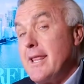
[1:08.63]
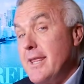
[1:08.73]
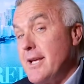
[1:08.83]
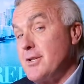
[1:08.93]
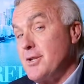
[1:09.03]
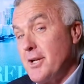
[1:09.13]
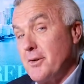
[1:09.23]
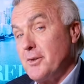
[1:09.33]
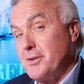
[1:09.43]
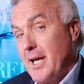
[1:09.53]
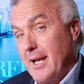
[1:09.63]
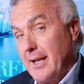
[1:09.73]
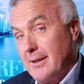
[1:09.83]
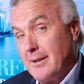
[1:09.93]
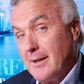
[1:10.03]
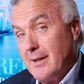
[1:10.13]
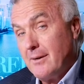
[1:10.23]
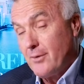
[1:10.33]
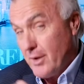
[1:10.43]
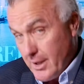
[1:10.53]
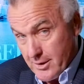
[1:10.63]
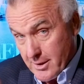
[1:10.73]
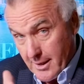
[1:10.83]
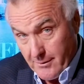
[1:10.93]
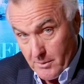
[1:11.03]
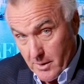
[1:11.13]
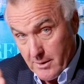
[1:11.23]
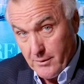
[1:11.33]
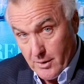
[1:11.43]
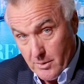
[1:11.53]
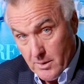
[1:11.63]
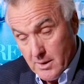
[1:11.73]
this year is heading for each and every one of you,